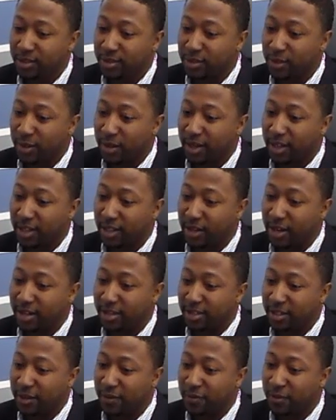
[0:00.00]
So I
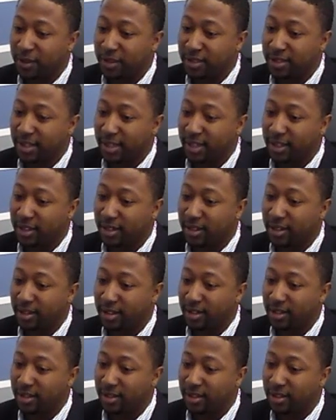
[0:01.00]
definitely take
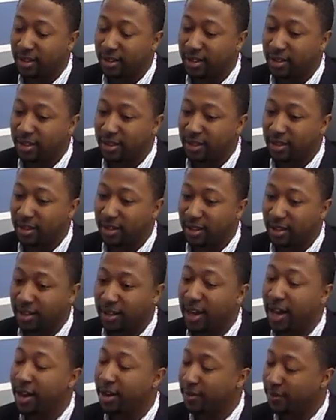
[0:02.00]
a
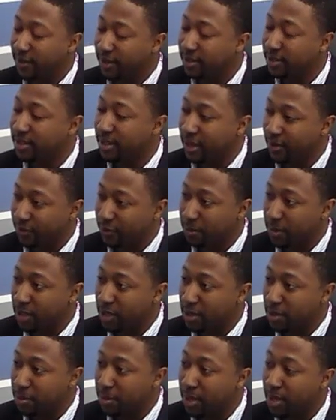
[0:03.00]
lot of insight from
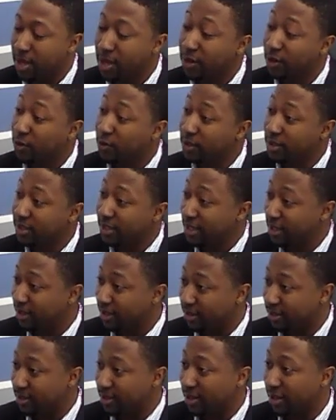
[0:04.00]
him. Chris
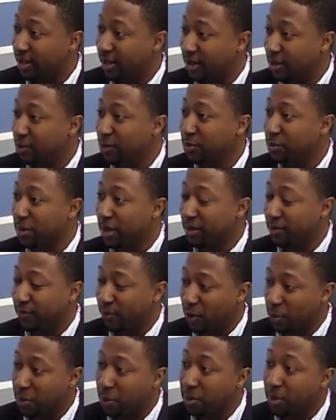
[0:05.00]
Inglis, he was my
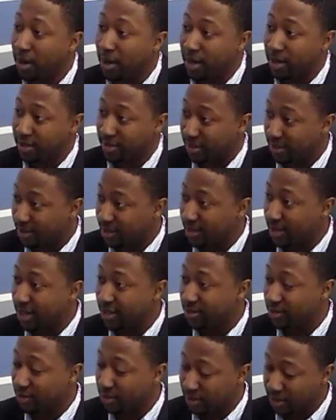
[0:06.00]
former boss at the
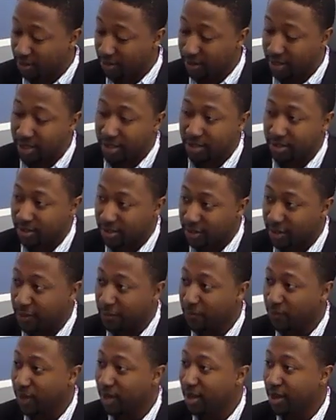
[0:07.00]
National Security Agency.
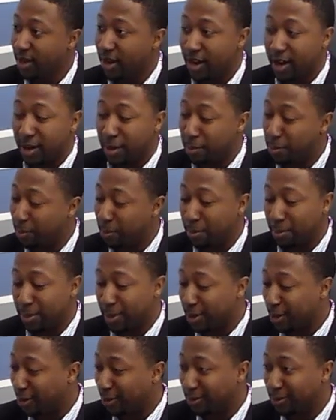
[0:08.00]

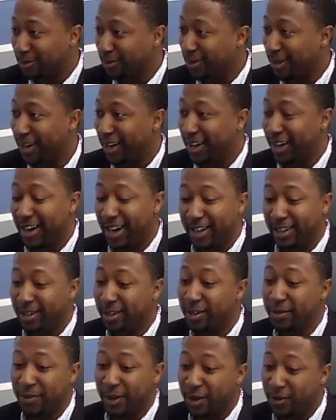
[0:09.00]
I
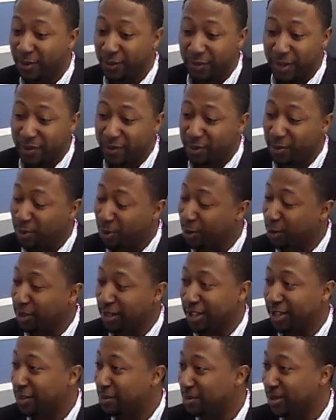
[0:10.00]
live off of every
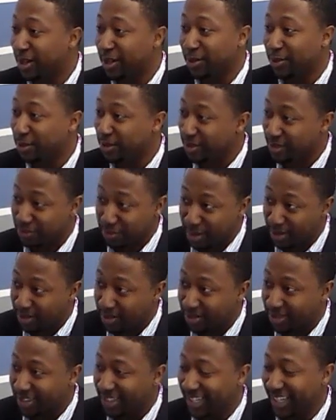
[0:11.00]
word that comes out of Chris's
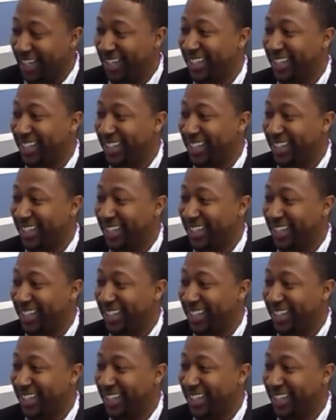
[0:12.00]
mouth.